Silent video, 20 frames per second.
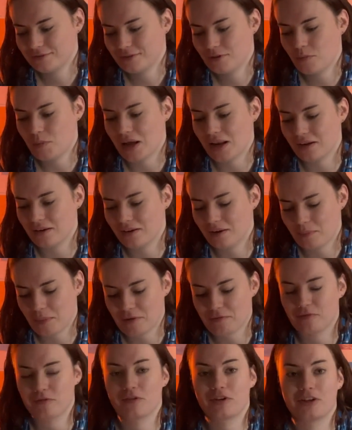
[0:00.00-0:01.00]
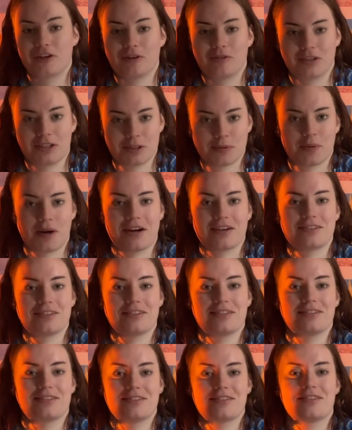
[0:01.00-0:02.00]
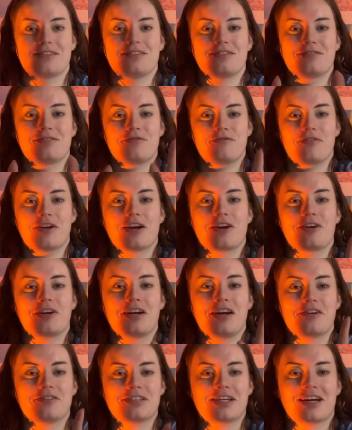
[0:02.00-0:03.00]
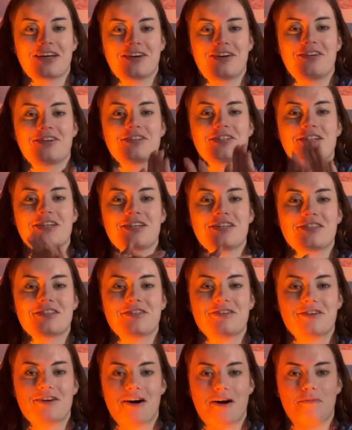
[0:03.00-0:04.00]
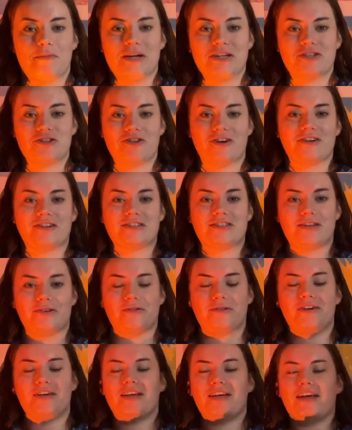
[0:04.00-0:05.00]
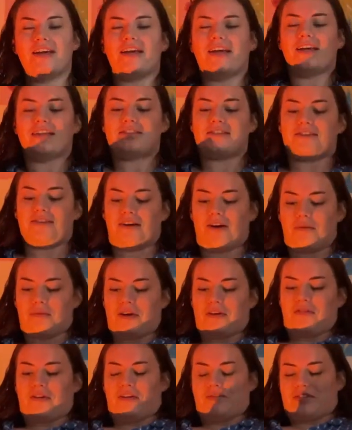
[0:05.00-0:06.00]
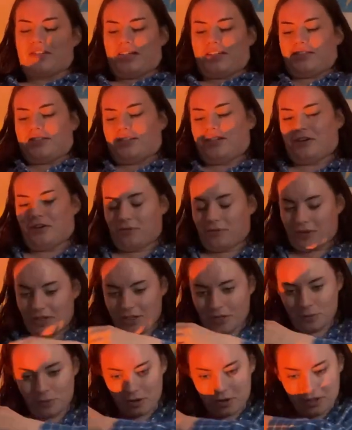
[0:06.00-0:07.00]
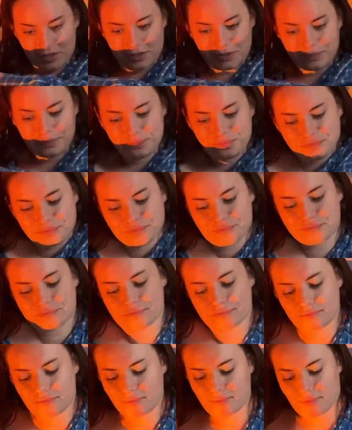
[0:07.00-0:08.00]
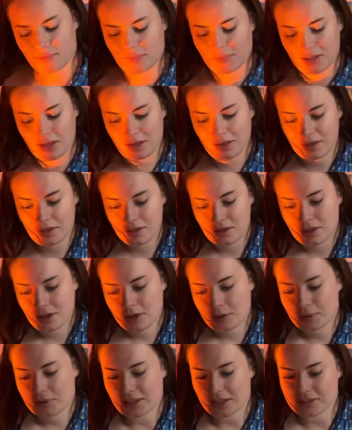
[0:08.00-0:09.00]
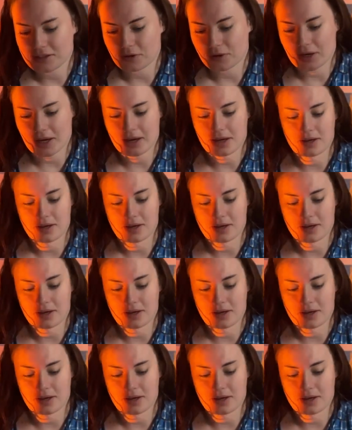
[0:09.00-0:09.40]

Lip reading: Well, I'm having fun doing this part. Figuring out technology is not my strong suit. It's not my favourite thing to do in the world. But that's okay.